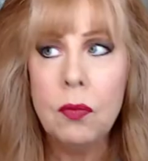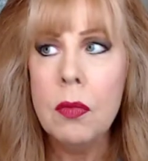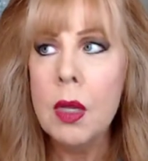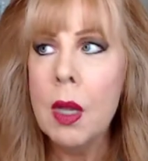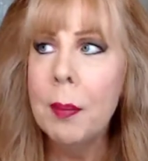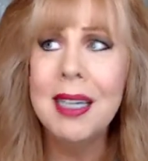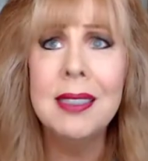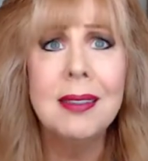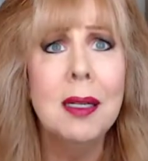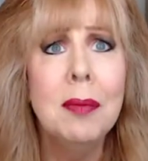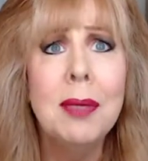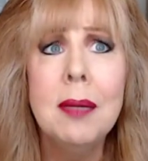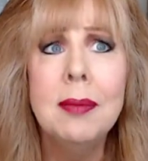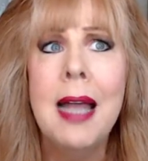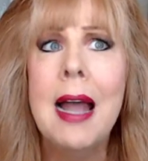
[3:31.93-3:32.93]
Because
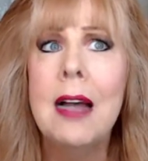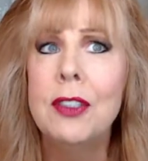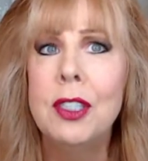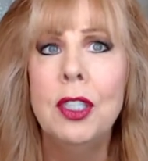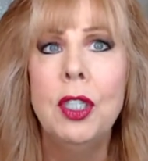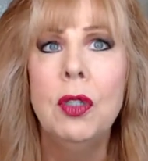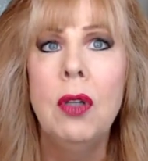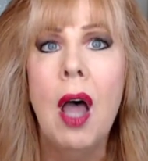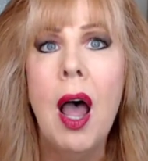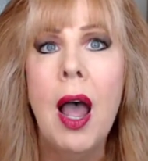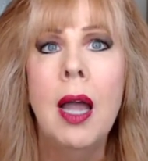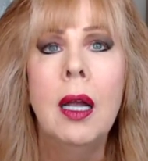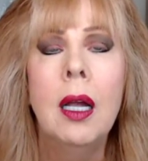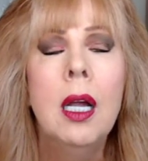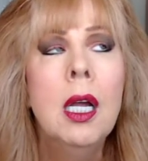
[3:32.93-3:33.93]
sometimes a house that you
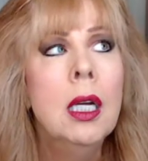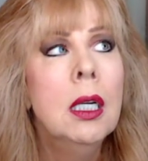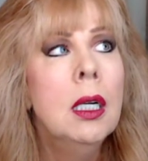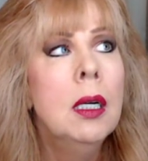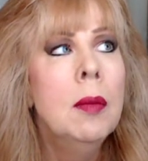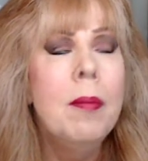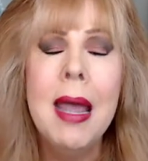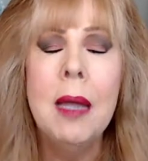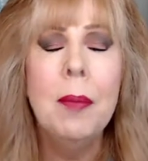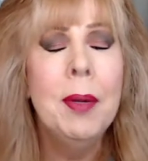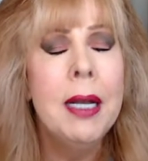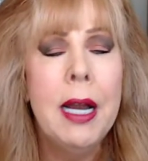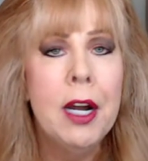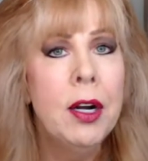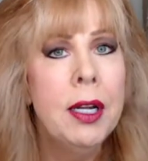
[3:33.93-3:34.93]
like may be
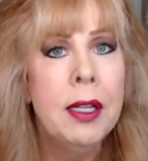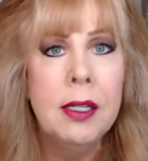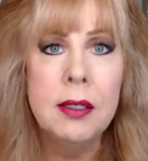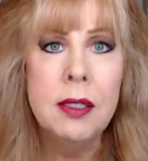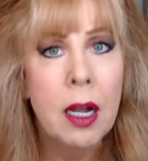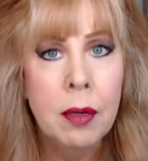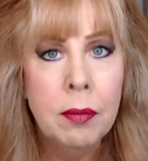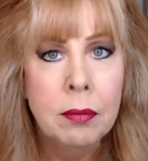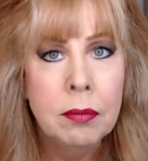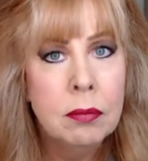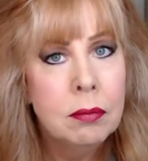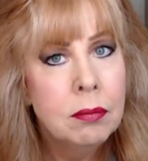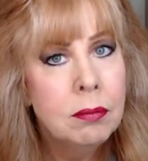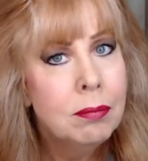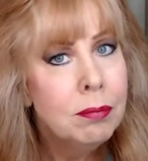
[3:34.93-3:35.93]
in an area that's not,
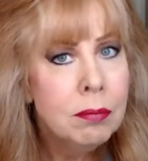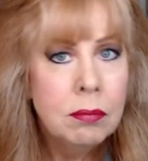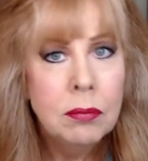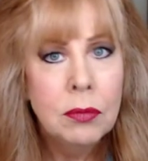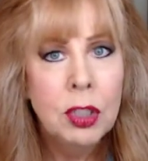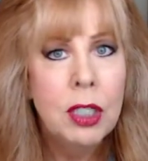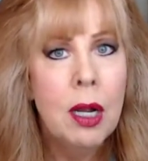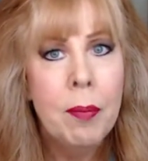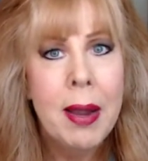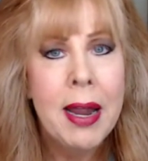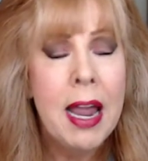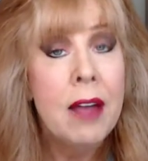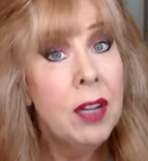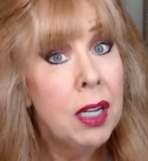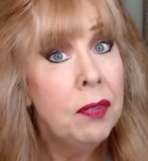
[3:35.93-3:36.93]
may
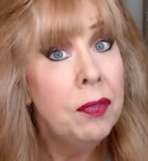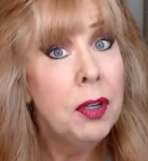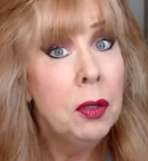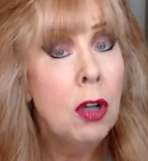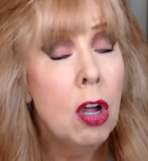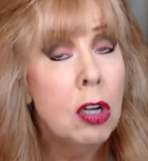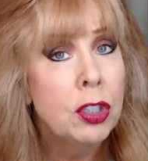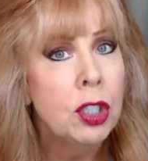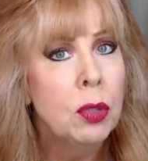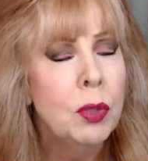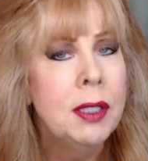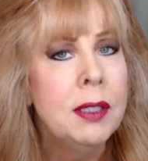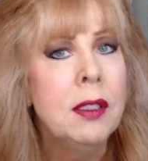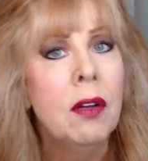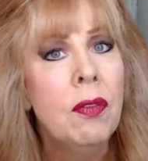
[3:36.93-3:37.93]
have iffy long-term
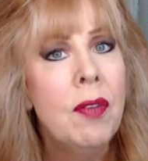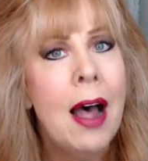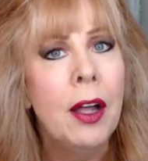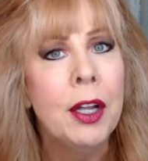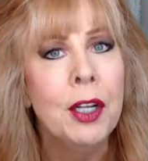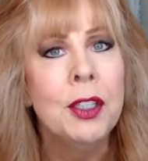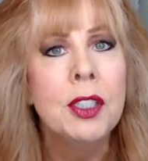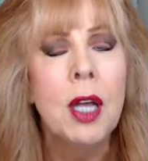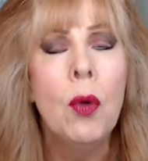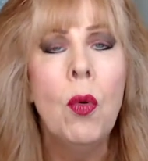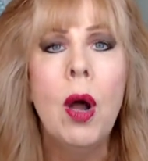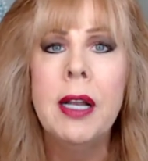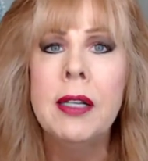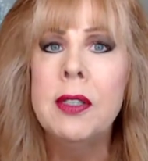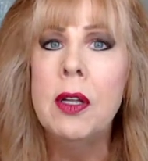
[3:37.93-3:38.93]
resale value and so
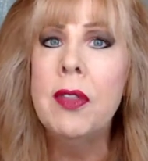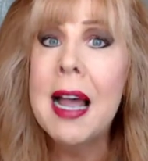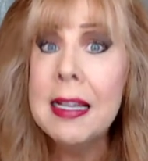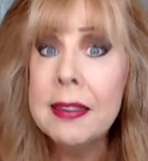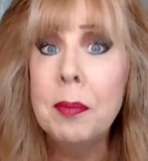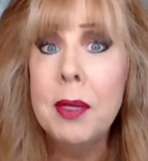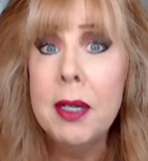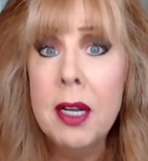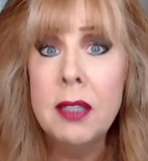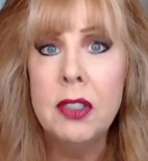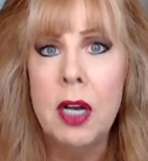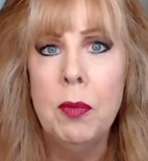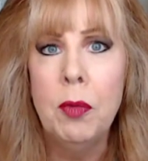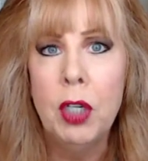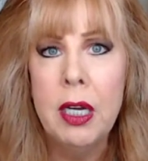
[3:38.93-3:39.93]
on. And so that's something else
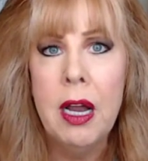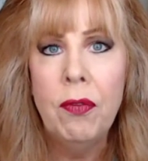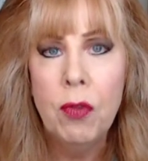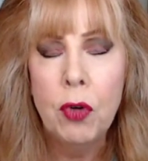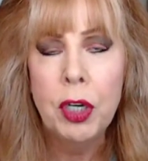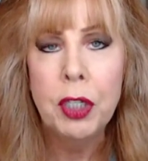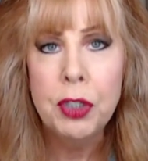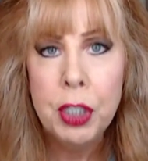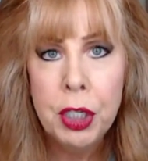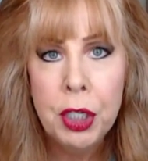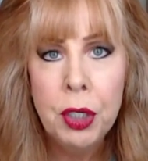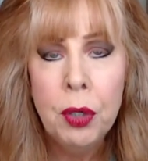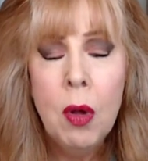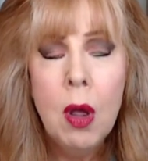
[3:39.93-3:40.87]
that I'm looking out for you too.